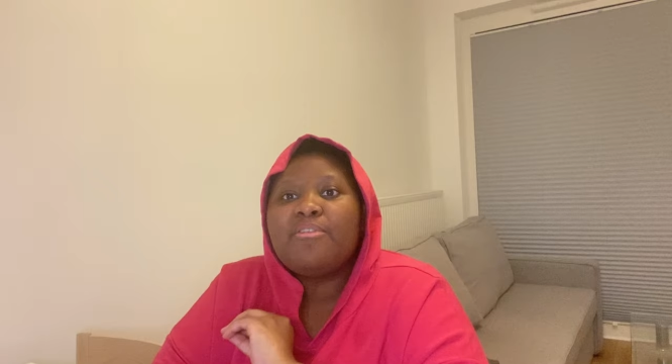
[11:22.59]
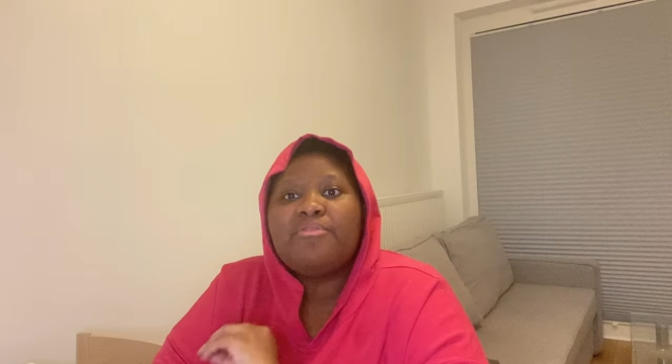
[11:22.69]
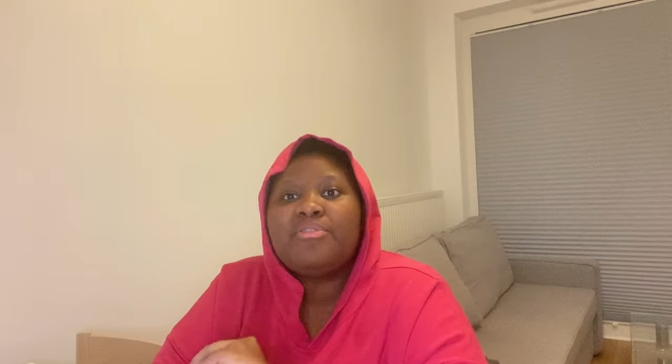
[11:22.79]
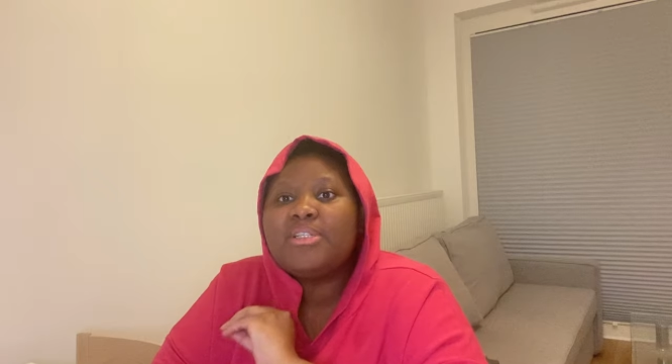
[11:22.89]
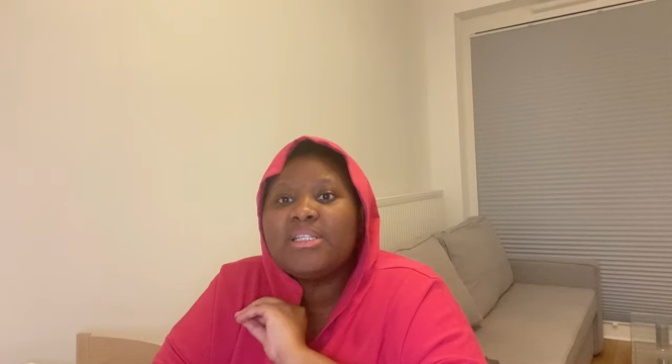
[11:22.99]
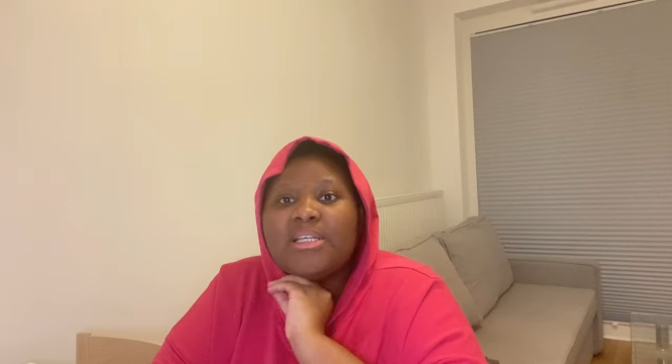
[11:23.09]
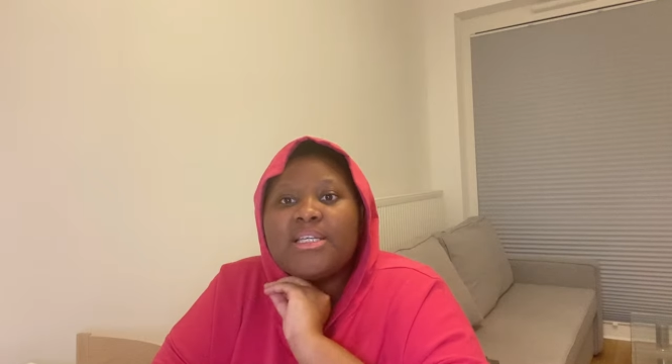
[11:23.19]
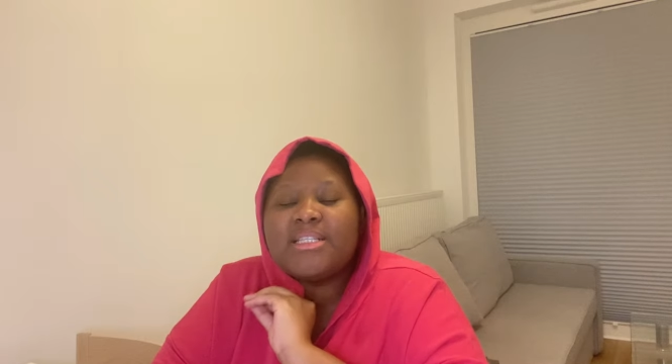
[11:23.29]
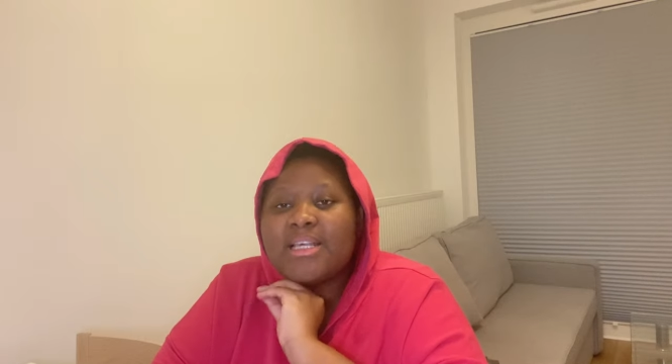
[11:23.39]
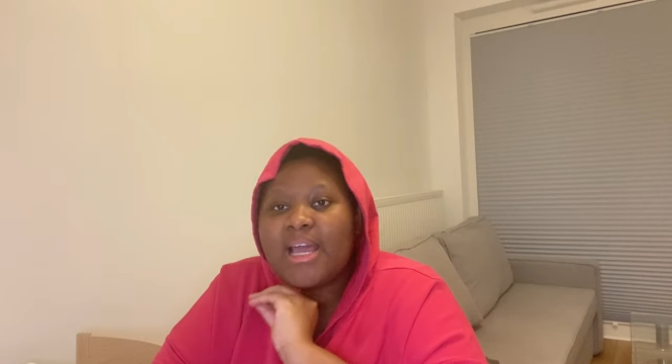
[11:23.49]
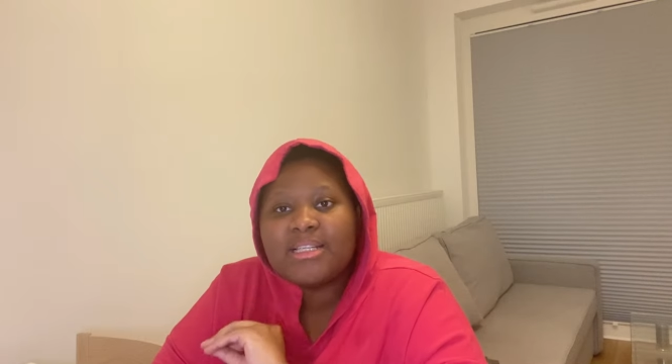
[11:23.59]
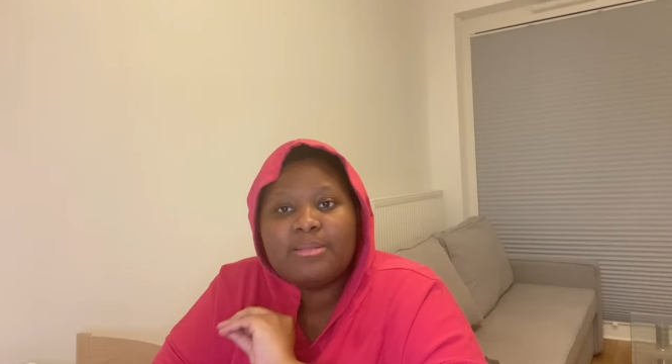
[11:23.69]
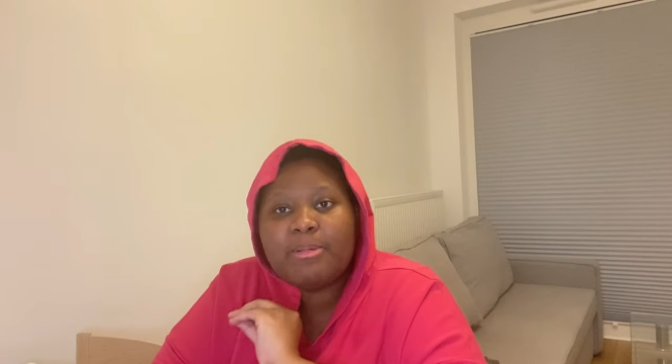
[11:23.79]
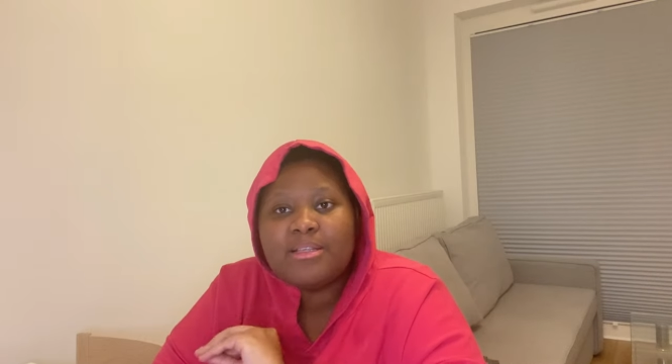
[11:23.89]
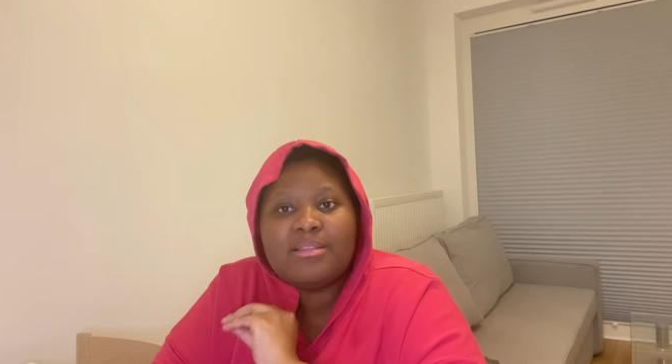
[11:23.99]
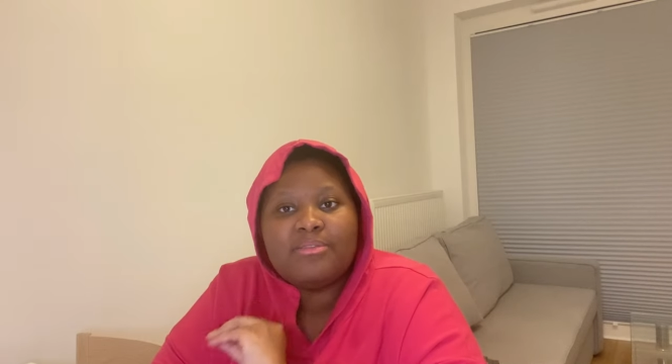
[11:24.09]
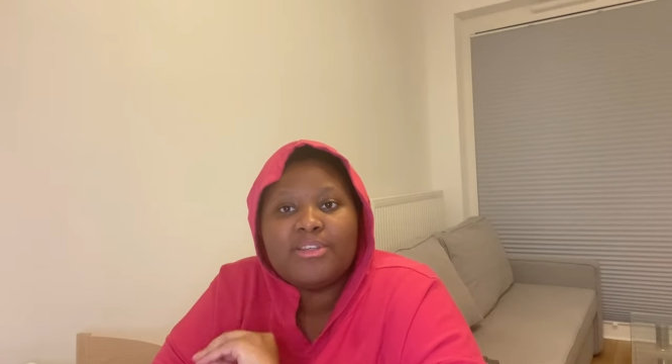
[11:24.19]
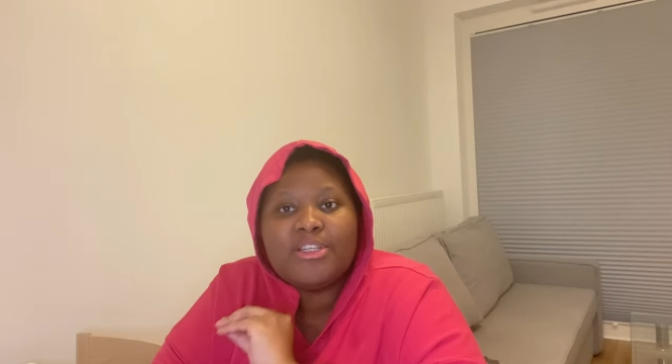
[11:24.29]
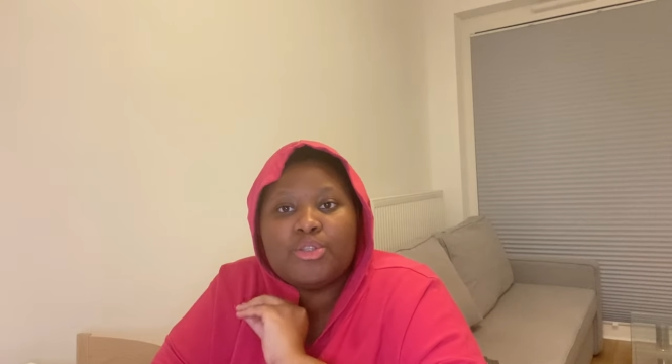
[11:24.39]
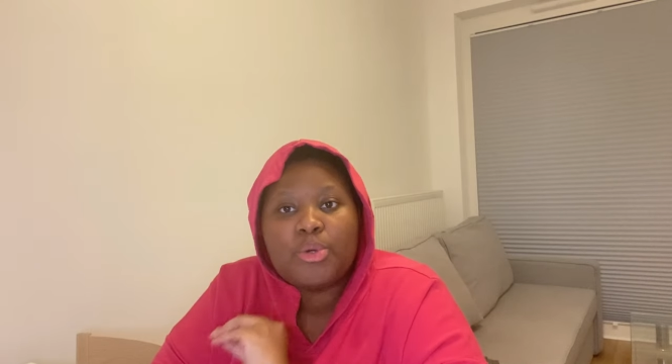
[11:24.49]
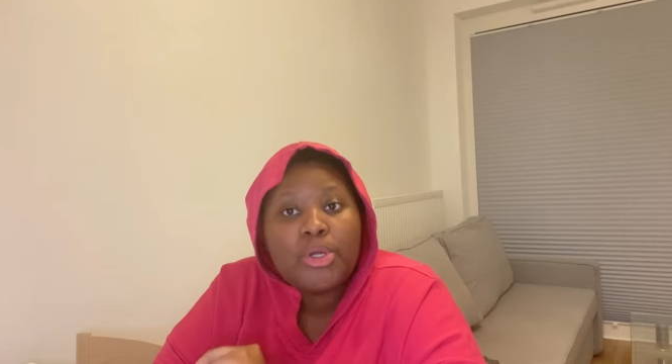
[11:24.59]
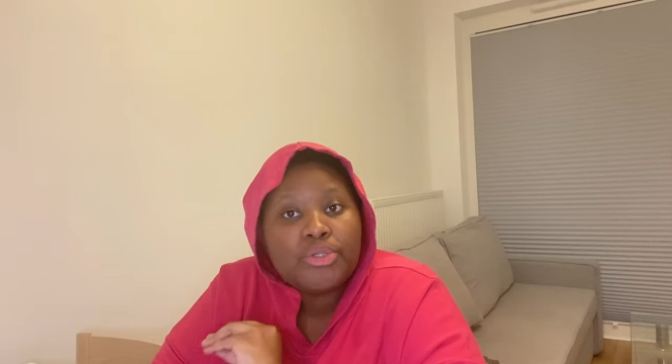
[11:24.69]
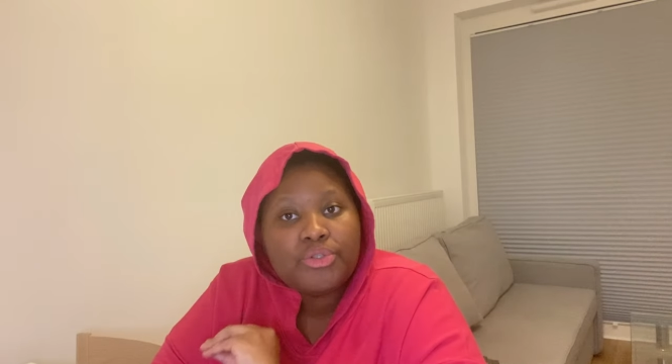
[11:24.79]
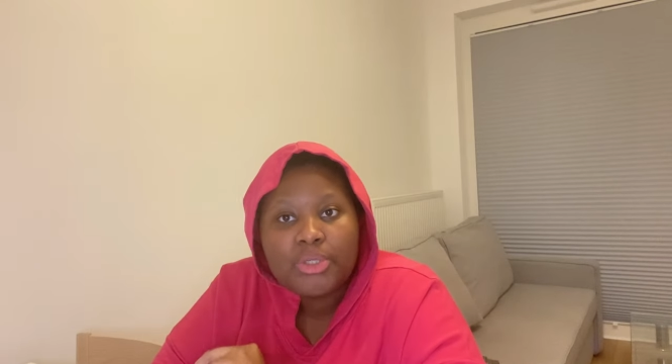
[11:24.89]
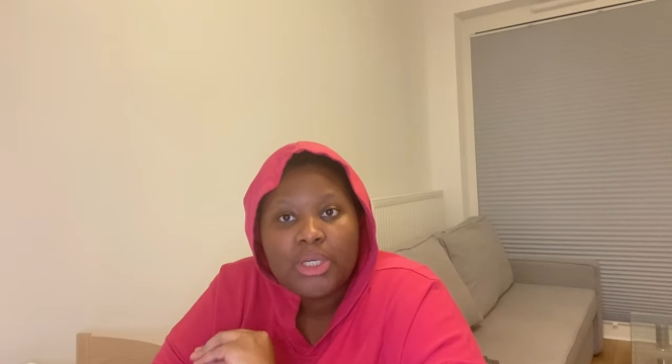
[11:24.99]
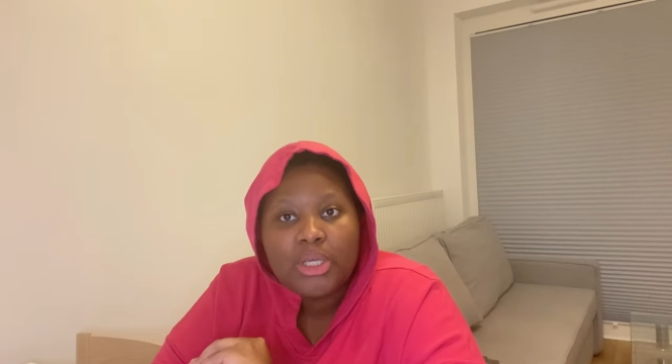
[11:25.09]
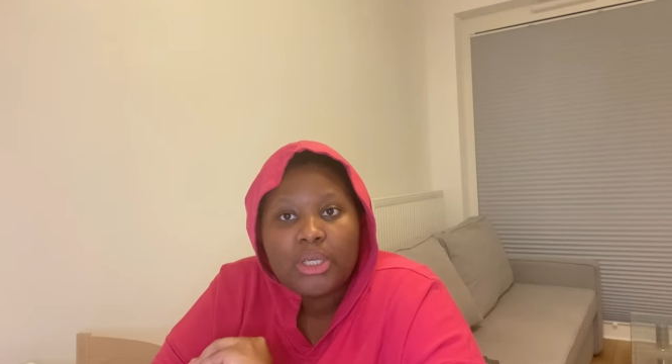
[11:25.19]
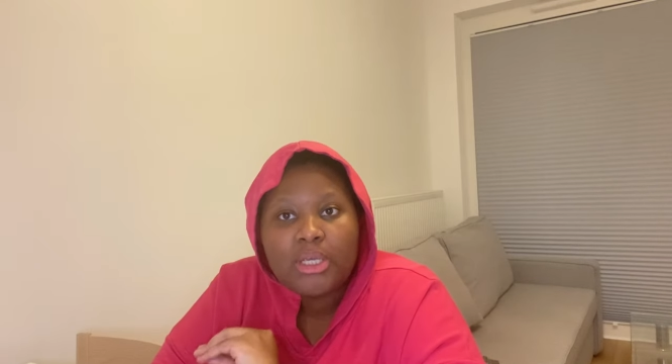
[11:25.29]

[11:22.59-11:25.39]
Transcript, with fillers: Food is expensive in this country.